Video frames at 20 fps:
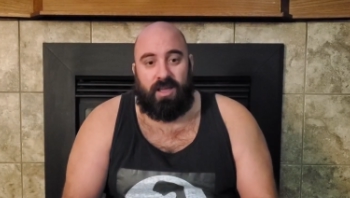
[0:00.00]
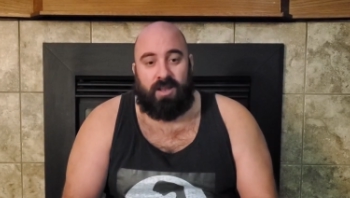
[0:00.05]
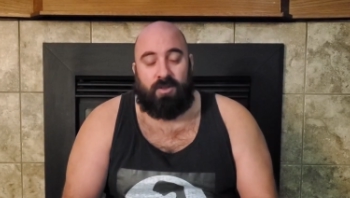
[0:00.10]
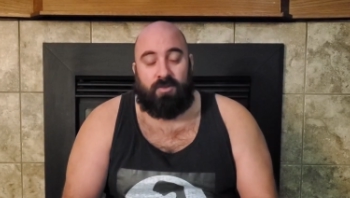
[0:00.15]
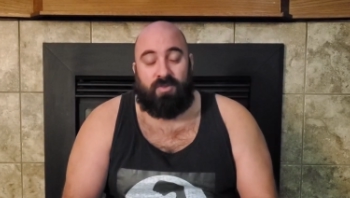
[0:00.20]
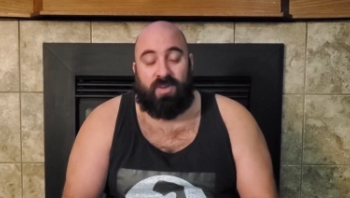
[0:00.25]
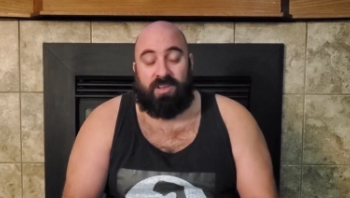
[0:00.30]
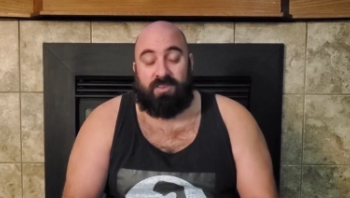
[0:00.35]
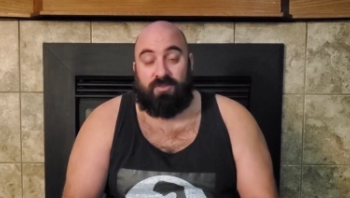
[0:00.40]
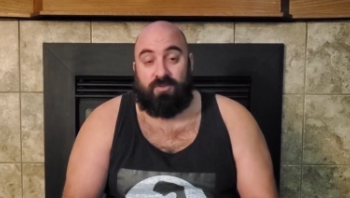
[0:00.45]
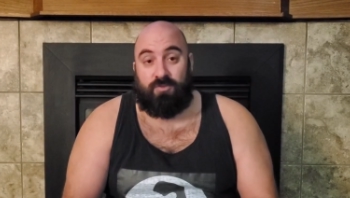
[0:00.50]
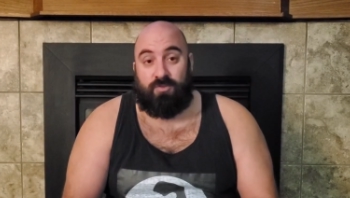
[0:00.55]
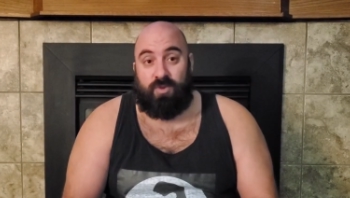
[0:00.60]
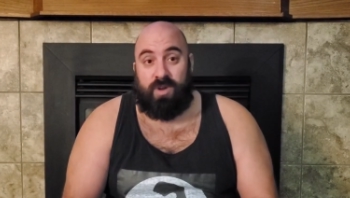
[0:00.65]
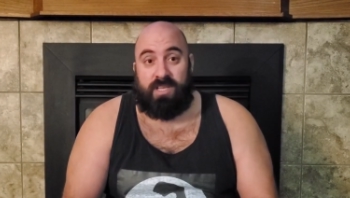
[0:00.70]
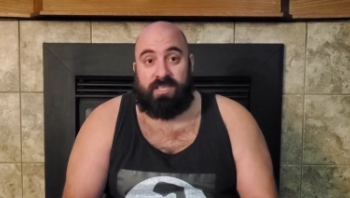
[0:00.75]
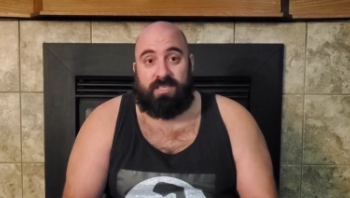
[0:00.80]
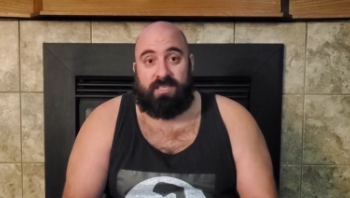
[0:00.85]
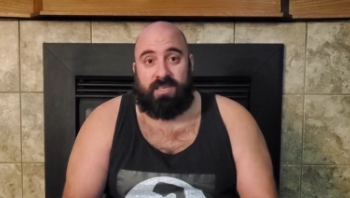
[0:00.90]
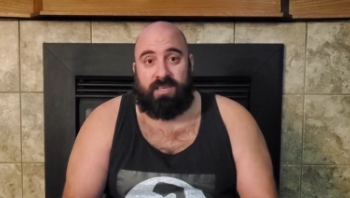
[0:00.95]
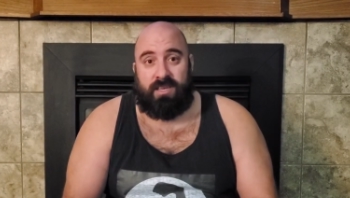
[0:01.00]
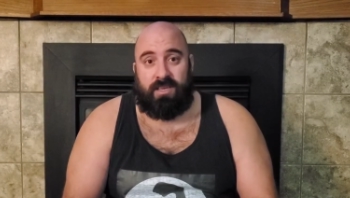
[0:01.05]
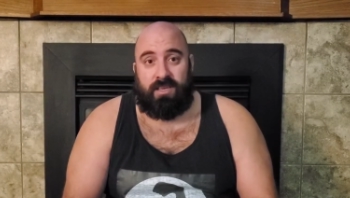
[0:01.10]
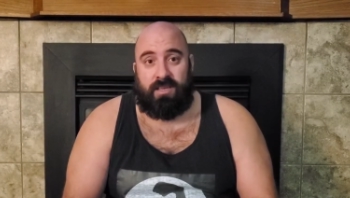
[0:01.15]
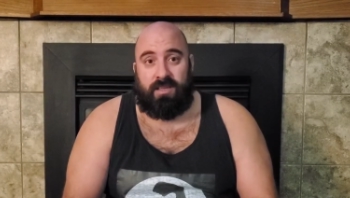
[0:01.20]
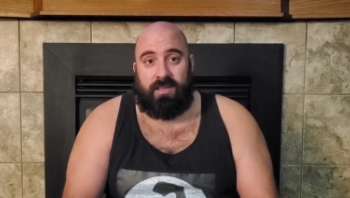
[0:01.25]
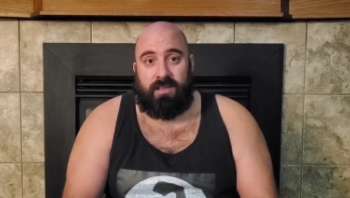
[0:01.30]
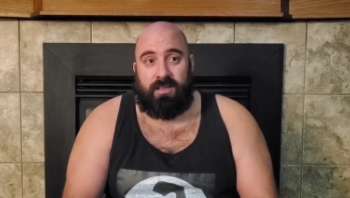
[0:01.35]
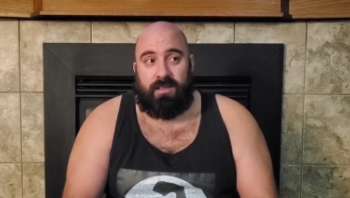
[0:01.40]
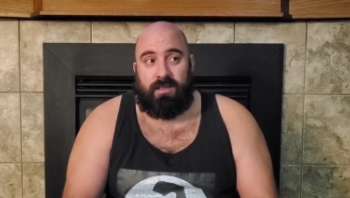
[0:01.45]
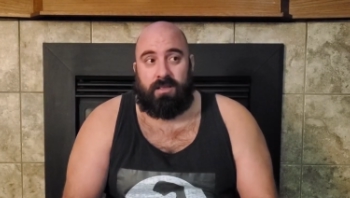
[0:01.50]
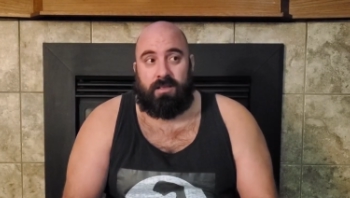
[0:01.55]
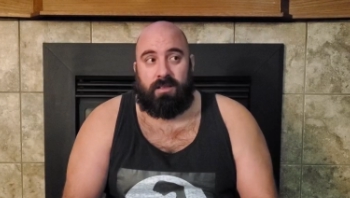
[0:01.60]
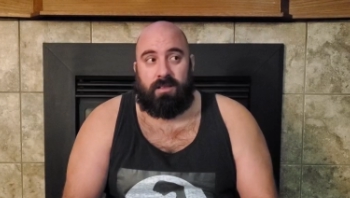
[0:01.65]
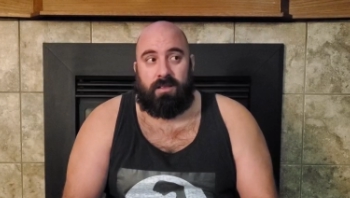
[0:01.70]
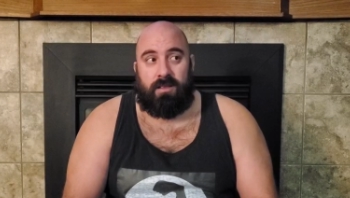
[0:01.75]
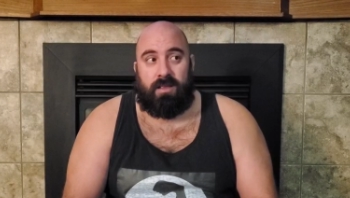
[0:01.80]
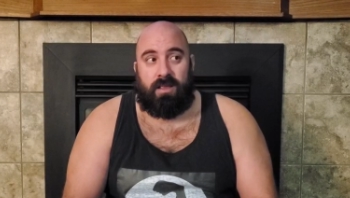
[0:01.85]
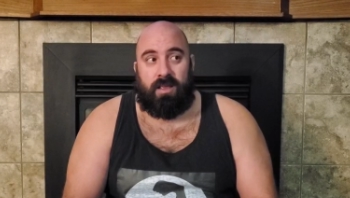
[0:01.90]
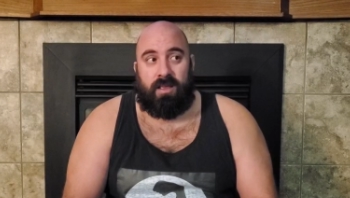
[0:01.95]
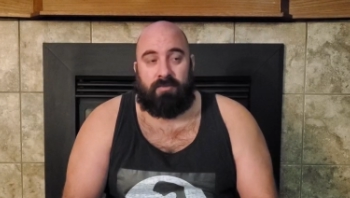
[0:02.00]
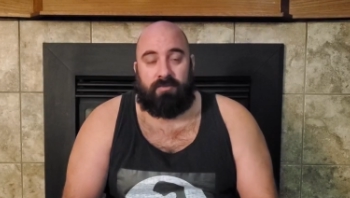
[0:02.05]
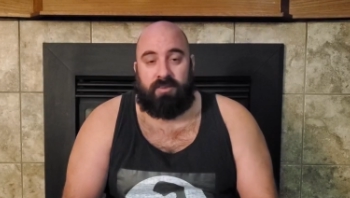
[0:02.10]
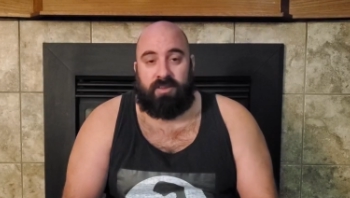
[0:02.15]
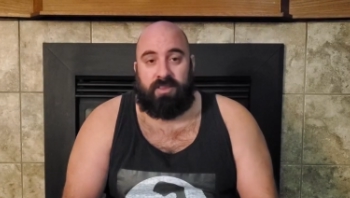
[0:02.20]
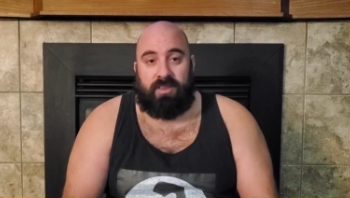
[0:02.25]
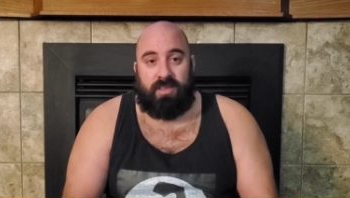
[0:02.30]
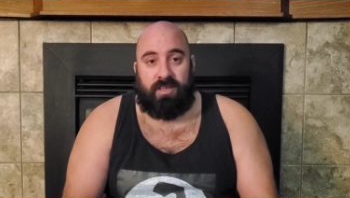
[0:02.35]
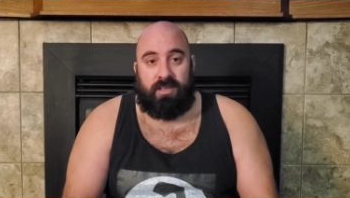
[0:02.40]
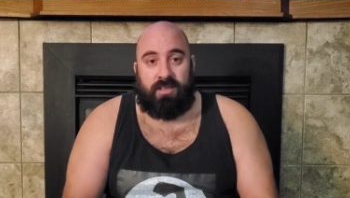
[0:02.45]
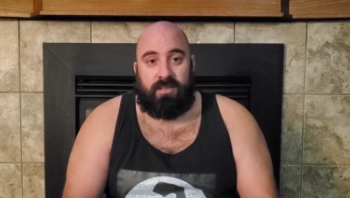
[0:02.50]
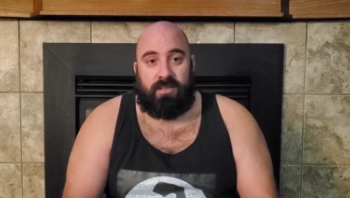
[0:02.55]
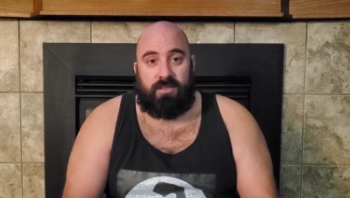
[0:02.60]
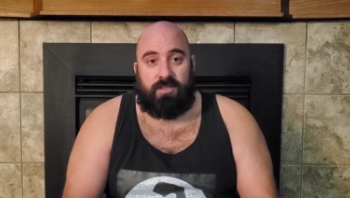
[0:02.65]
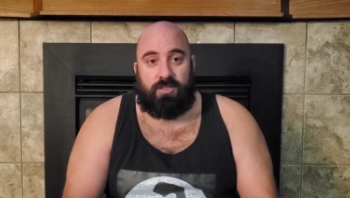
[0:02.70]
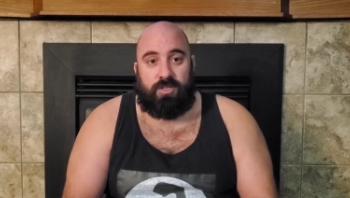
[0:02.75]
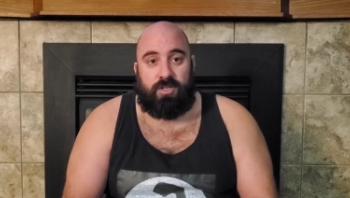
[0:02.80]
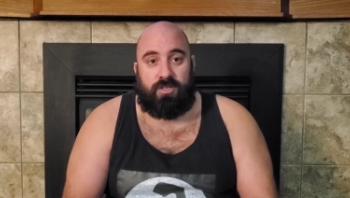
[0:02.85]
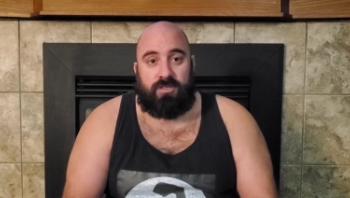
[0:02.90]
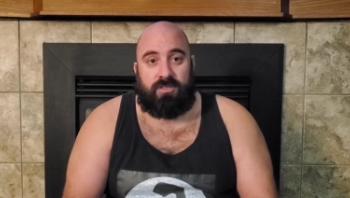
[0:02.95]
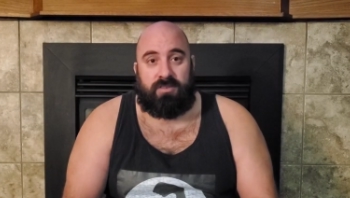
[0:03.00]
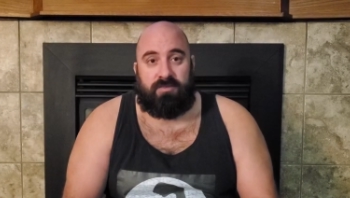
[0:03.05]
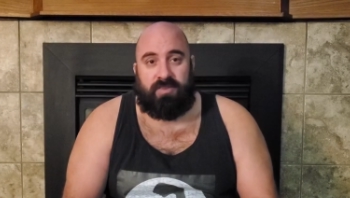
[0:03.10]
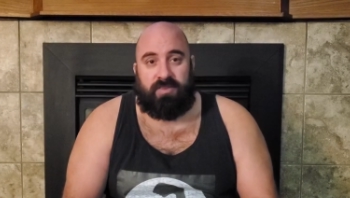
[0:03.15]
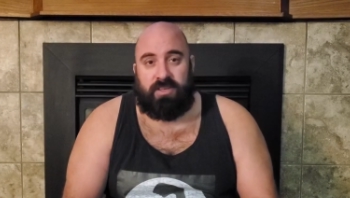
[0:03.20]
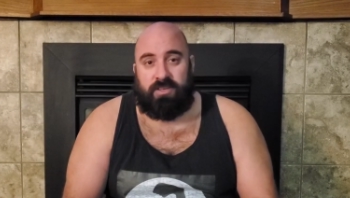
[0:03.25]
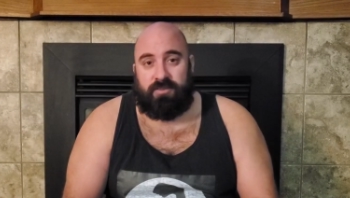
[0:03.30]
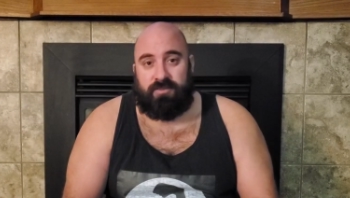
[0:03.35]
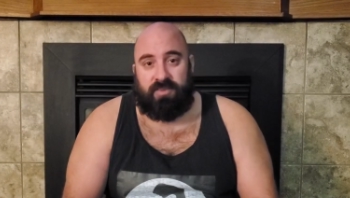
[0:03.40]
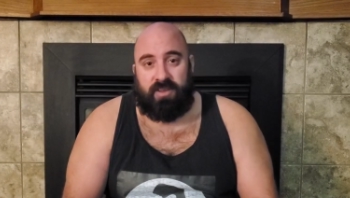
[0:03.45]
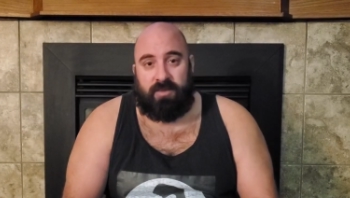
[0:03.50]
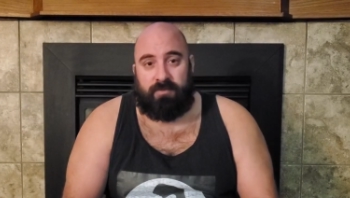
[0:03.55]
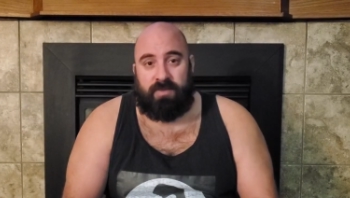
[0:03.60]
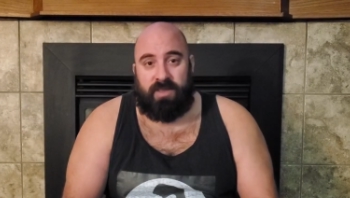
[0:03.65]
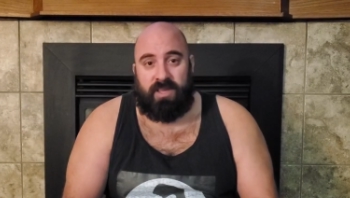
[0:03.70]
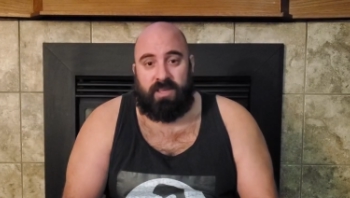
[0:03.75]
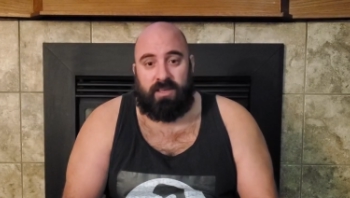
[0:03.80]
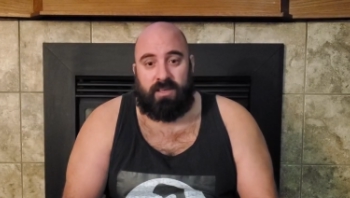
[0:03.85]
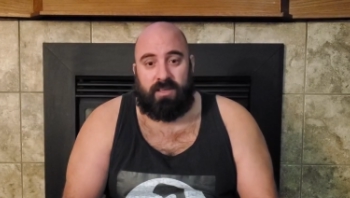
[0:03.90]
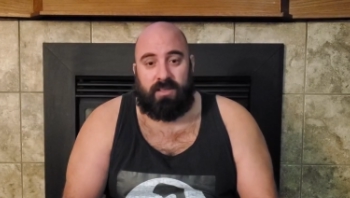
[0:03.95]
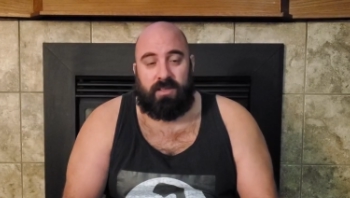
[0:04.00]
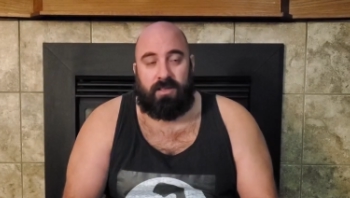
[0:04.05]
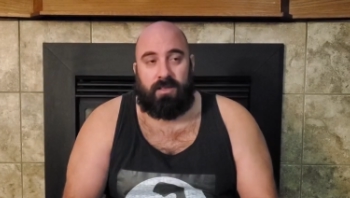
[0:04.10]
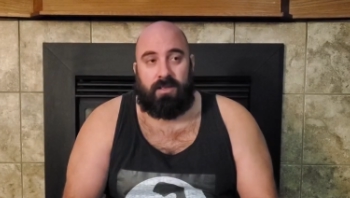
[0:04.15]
and you've had to risk everything just to feed your family,